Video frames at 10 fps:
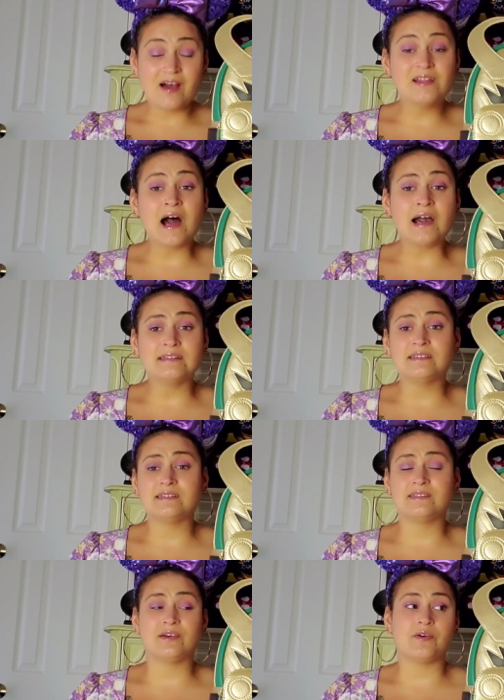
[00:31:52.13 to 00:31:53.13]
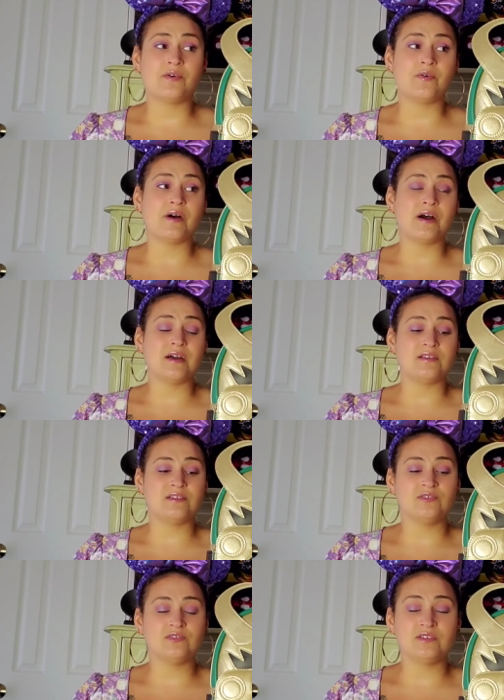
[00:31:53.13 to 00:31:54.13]
a lot. So
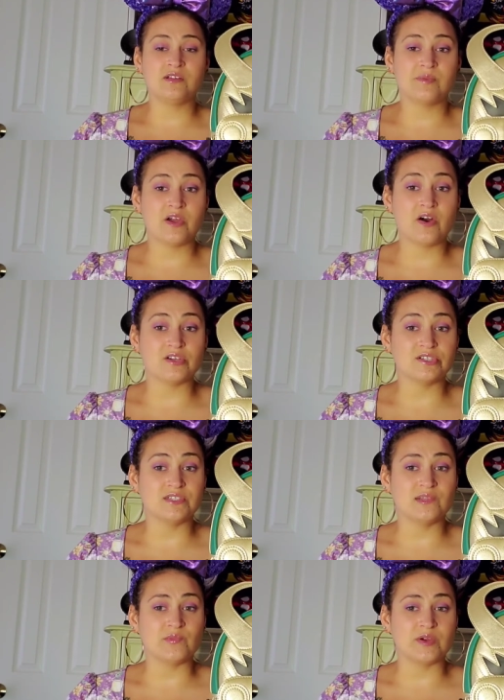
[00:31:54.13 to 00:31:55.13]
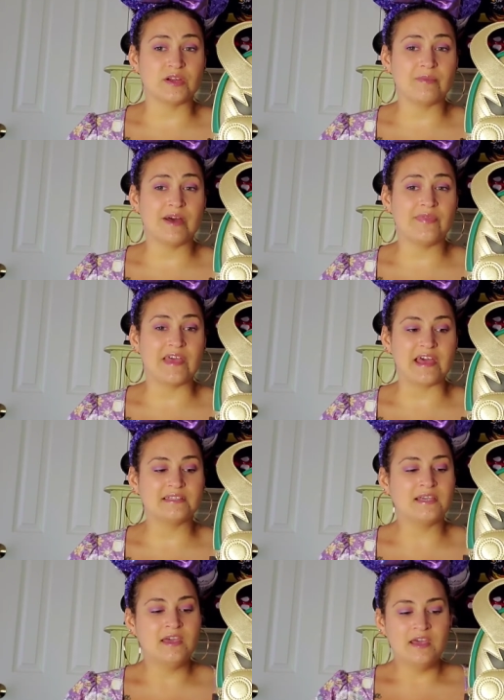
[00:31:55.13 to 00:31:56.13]
you do need to be cautious and wary about
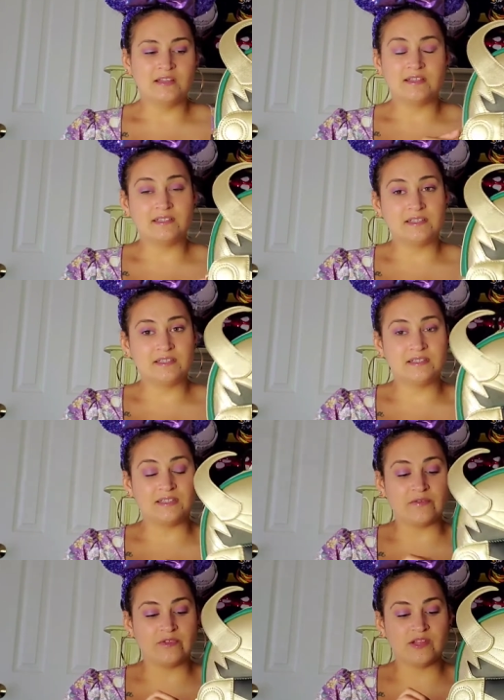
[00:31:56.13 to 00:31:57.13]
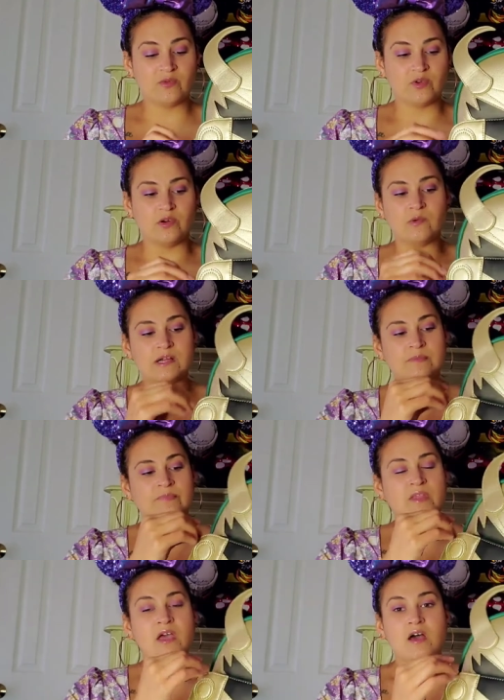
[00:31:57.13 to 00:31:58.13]
that. This is definitely a real
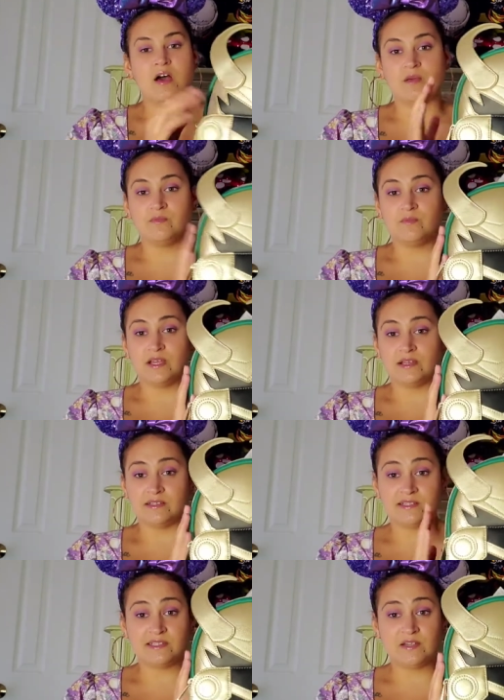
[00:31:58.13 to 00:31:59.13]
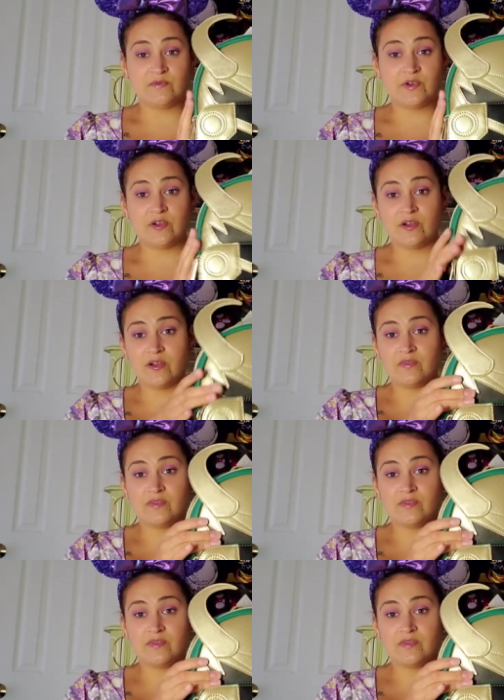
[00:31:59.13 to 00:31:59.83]
one. Um, it is stiffer.